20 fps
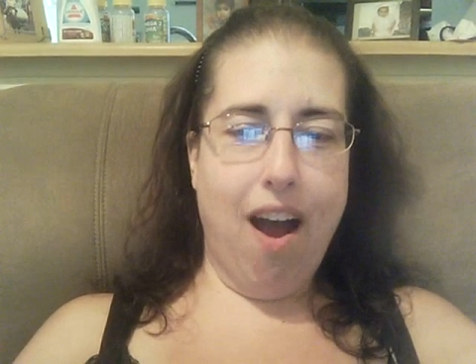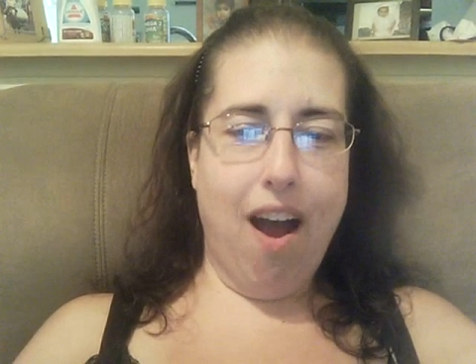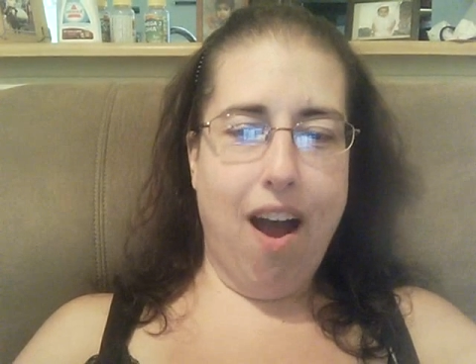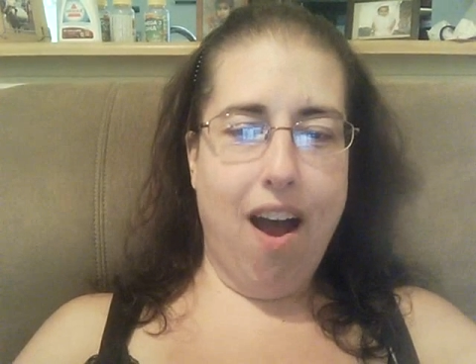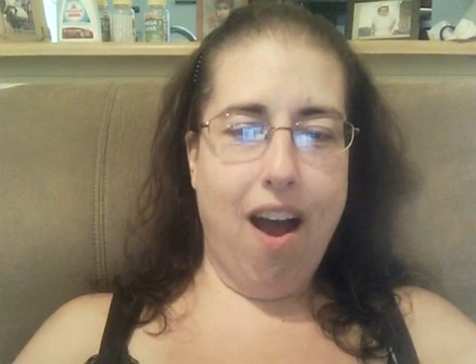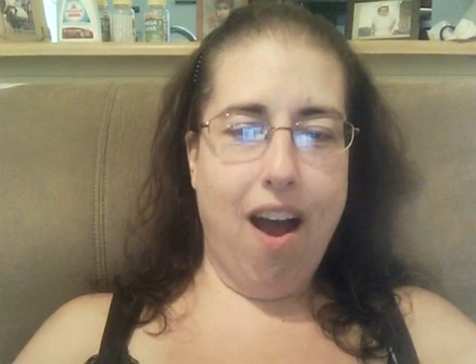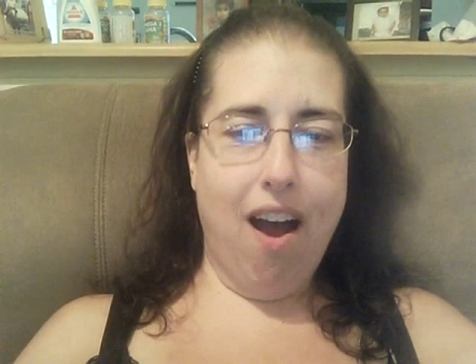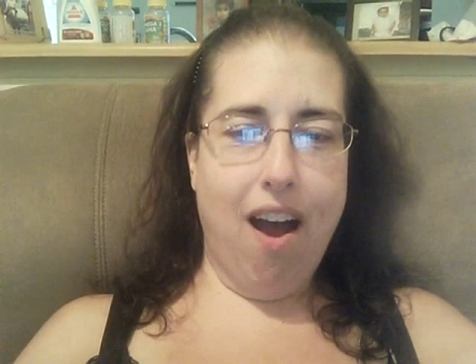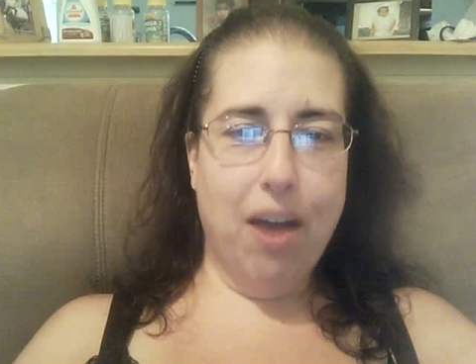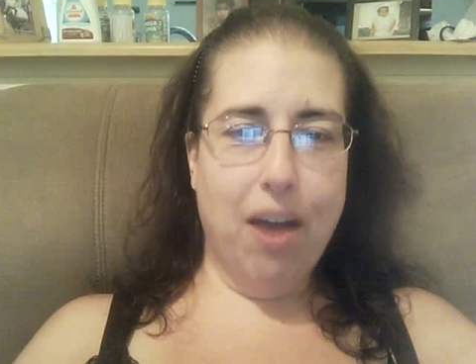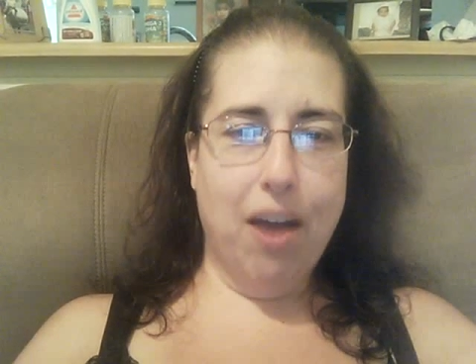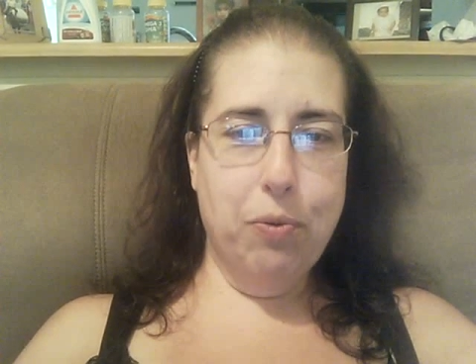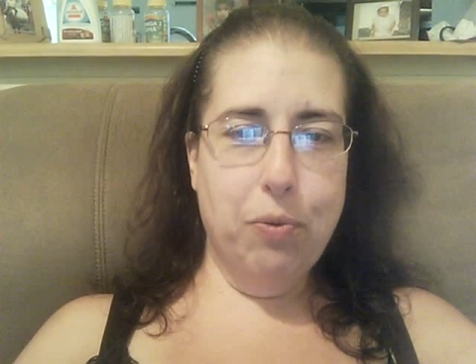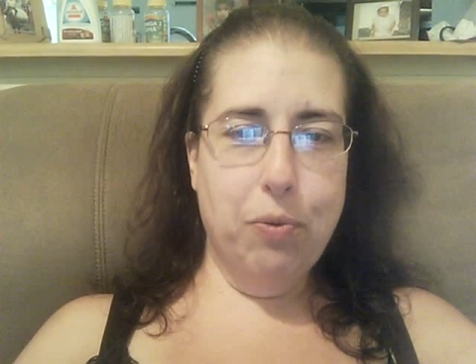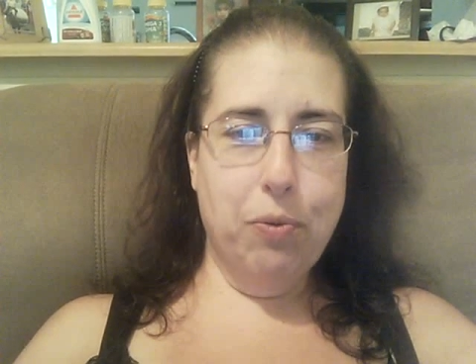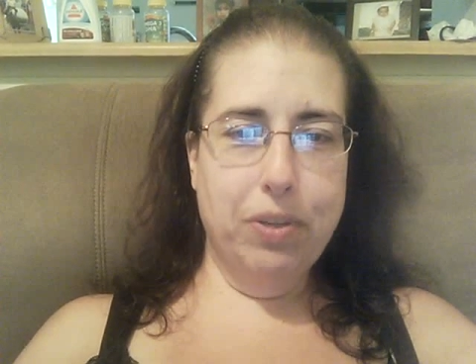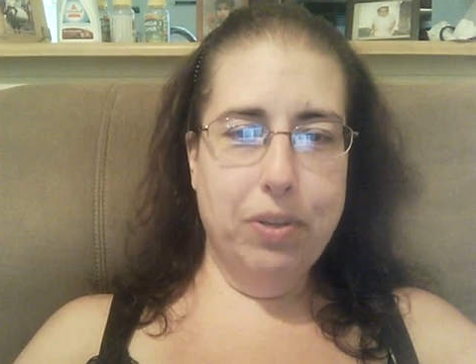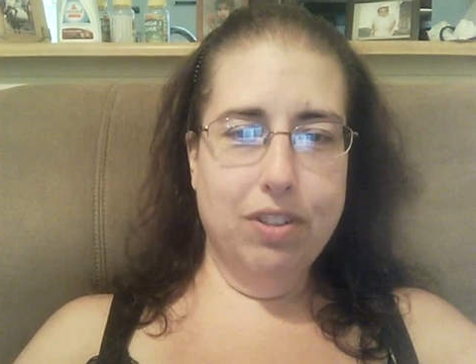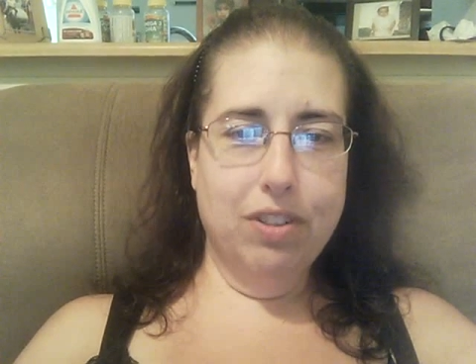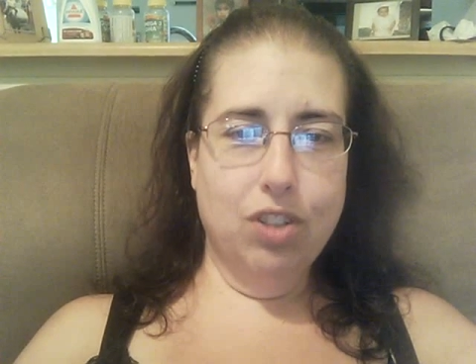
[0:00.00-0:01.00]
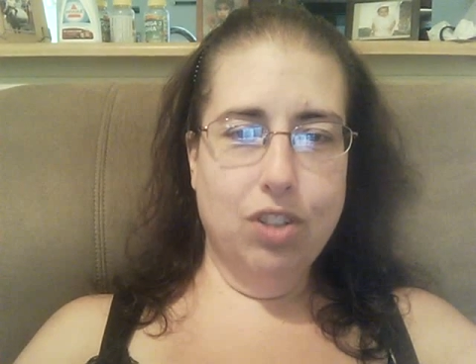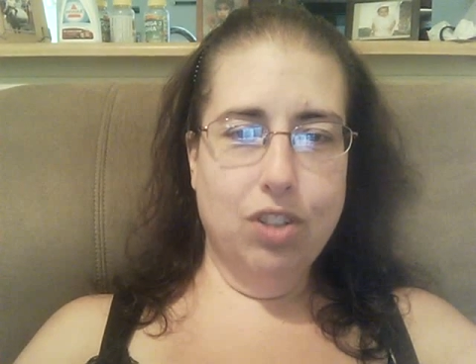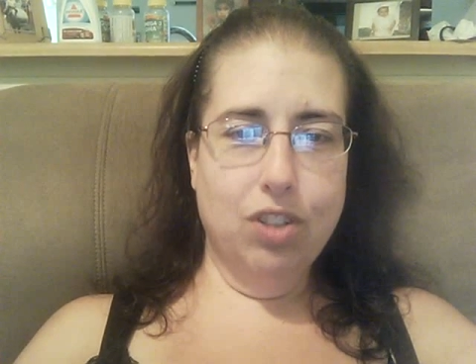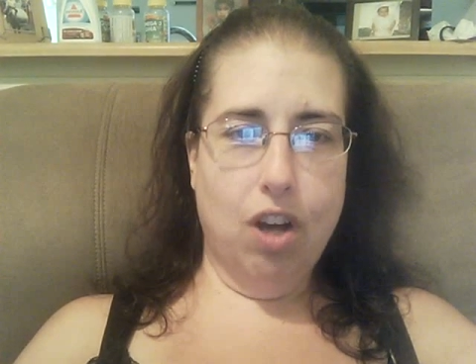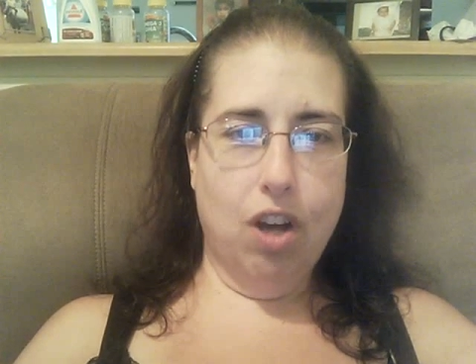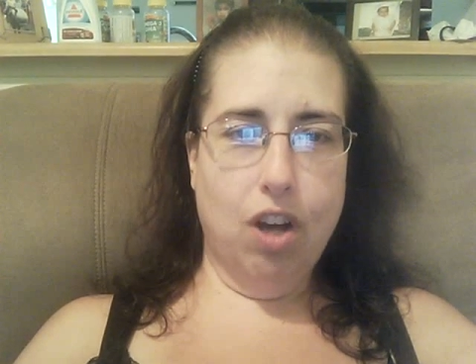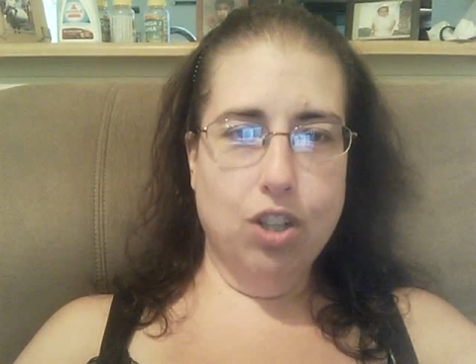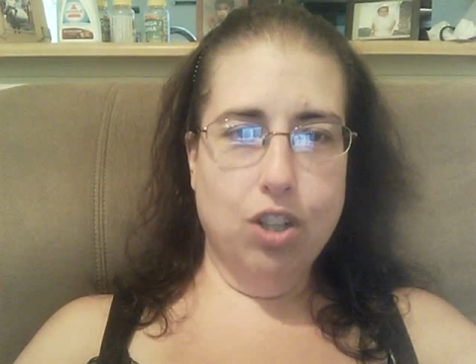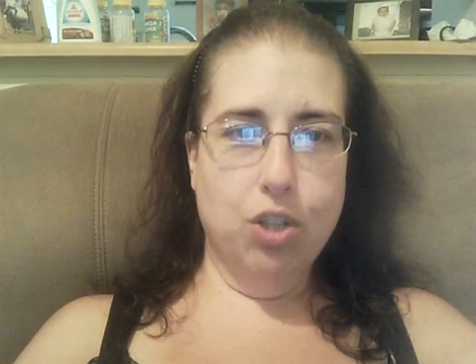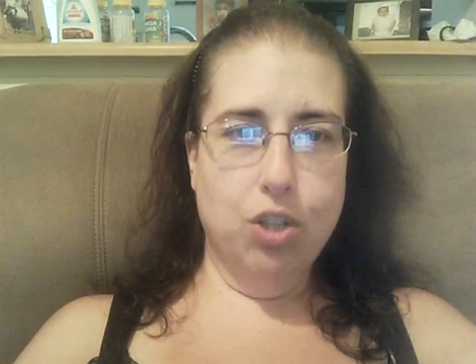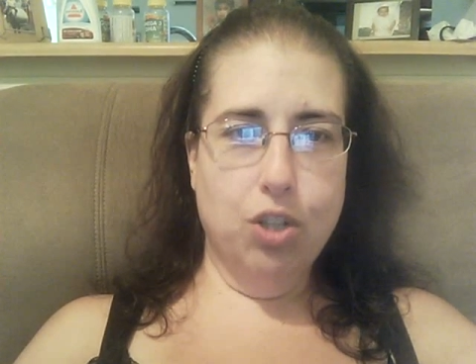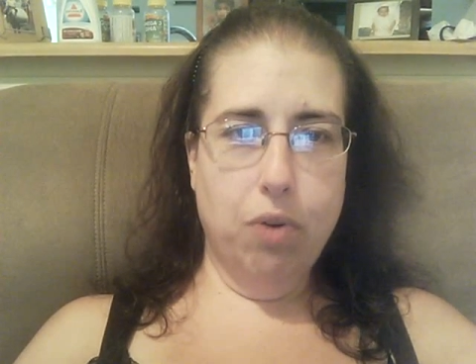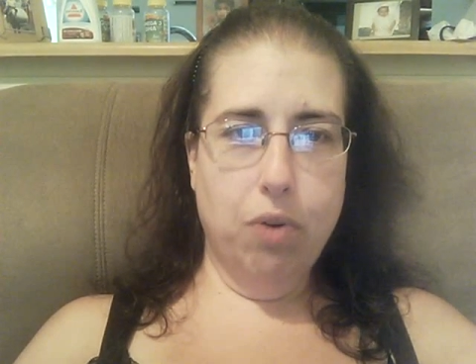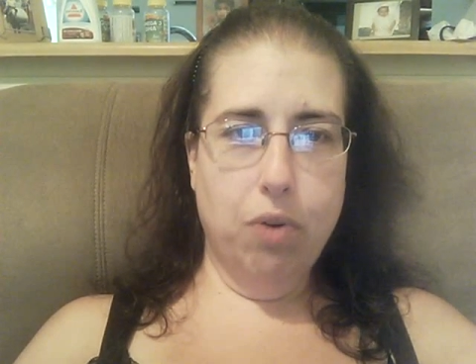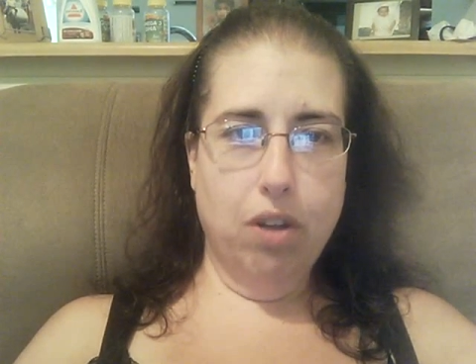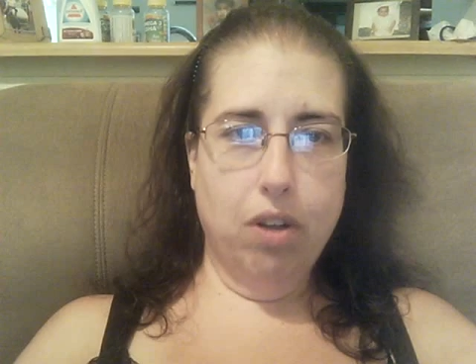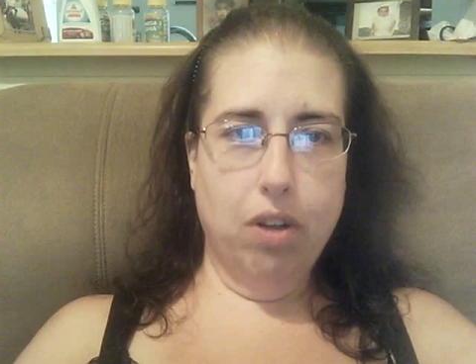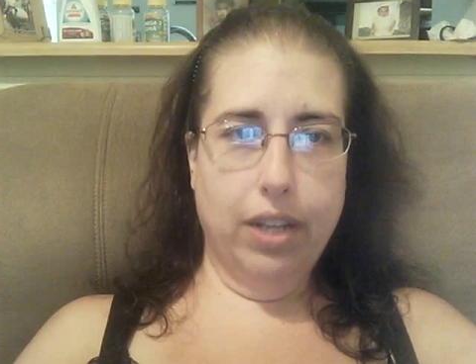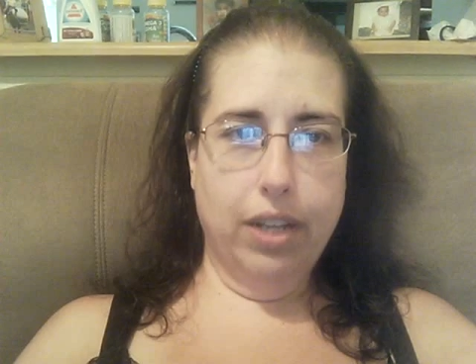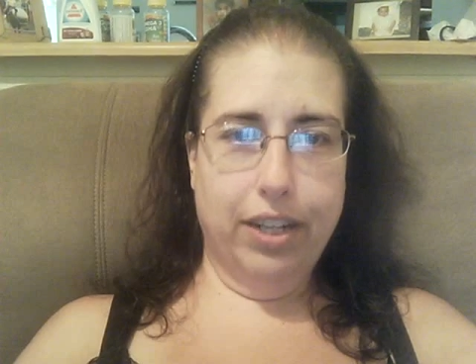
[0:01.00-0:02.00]
I will talk to you
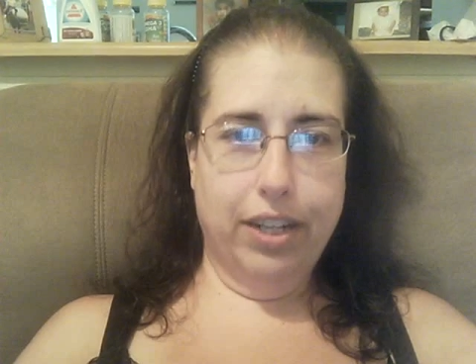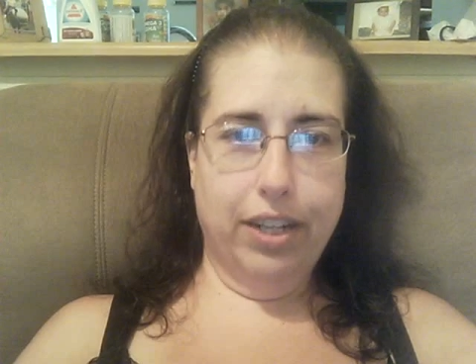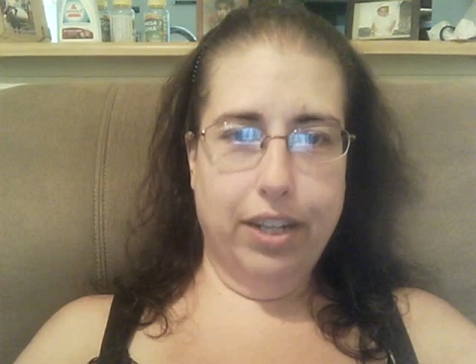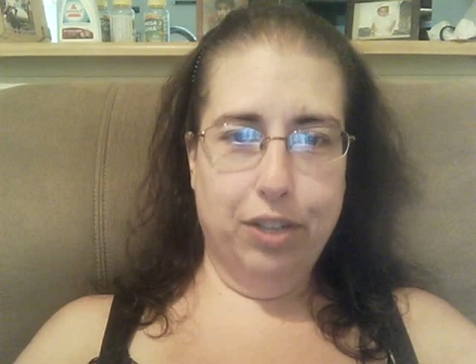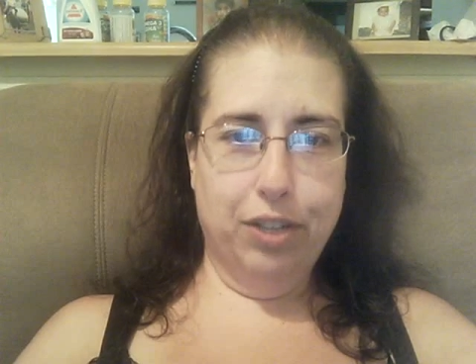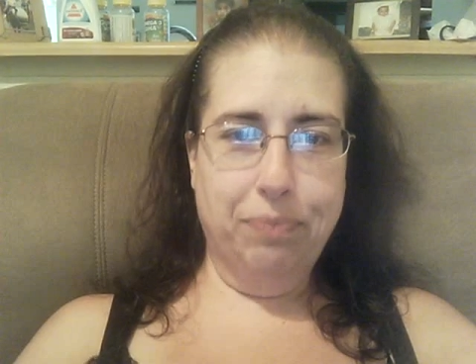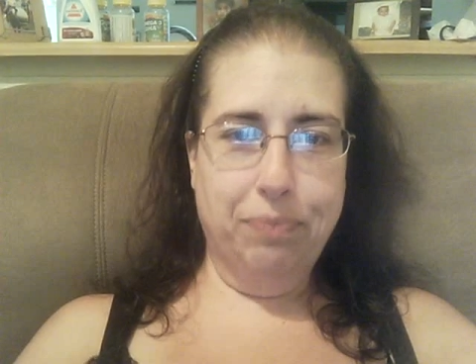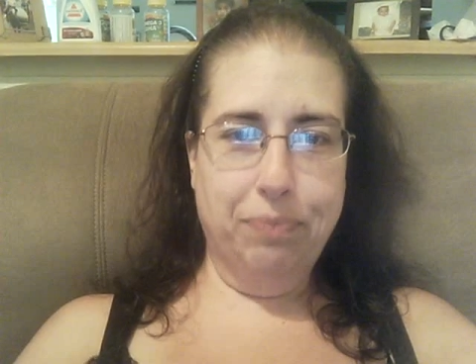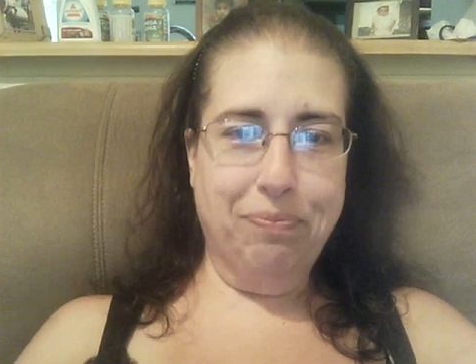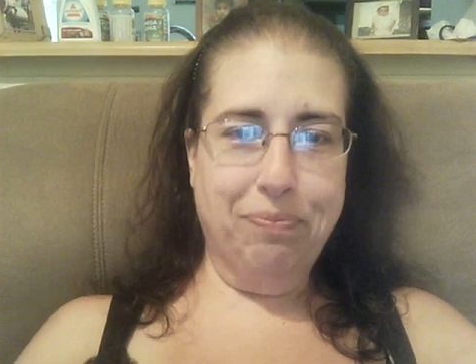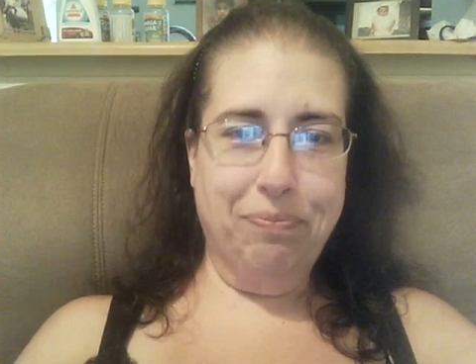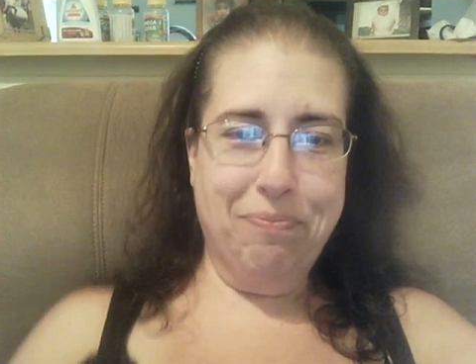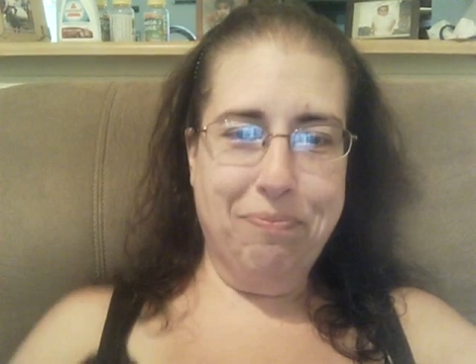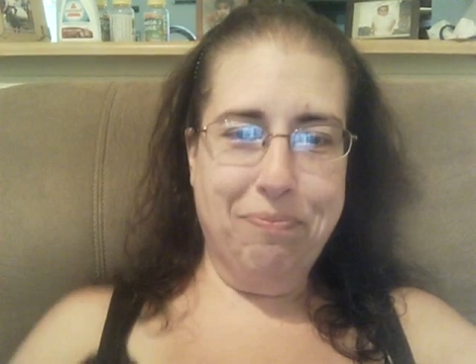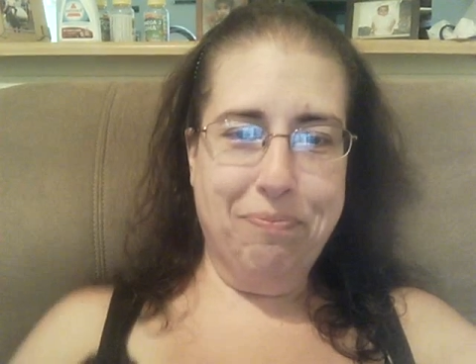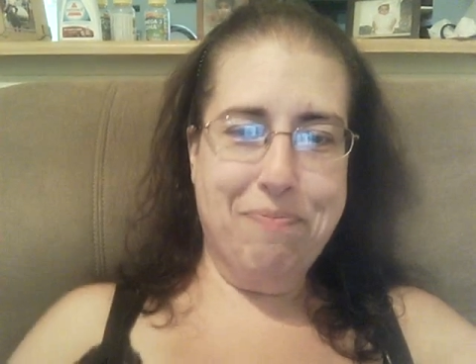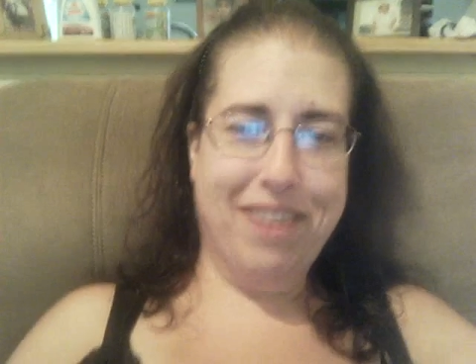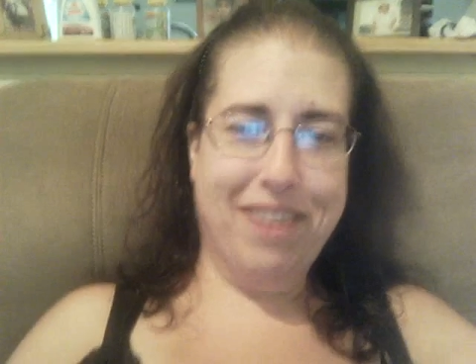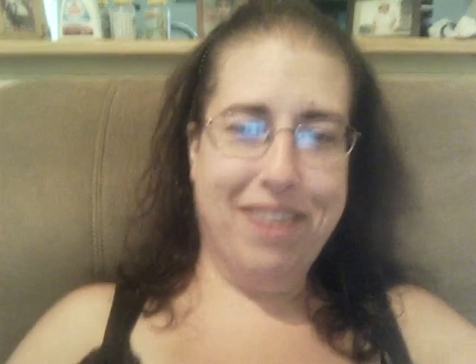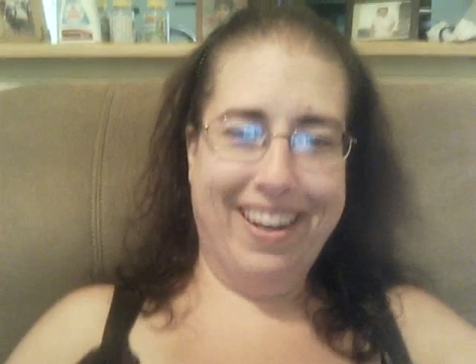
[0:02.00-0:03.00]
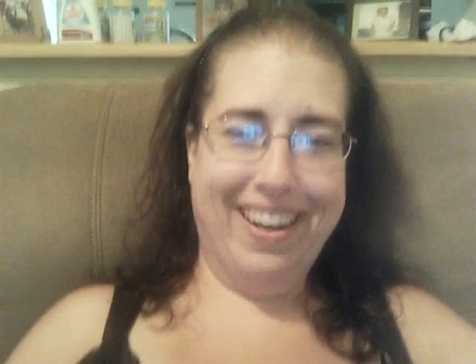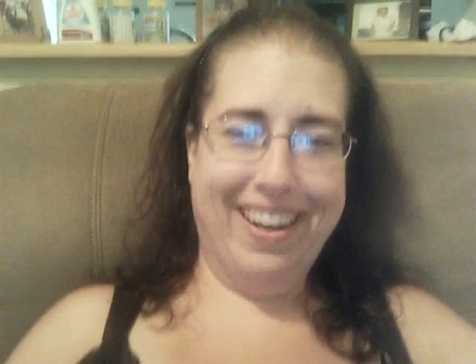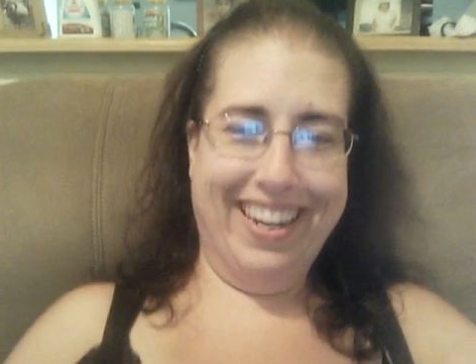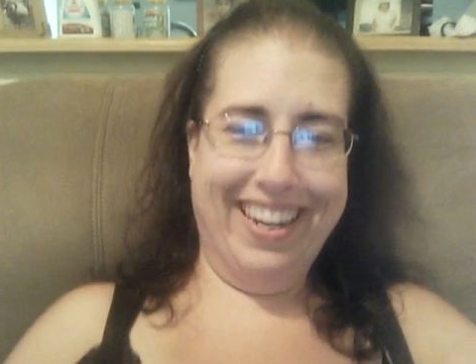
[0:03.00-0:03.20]
all later. Bye.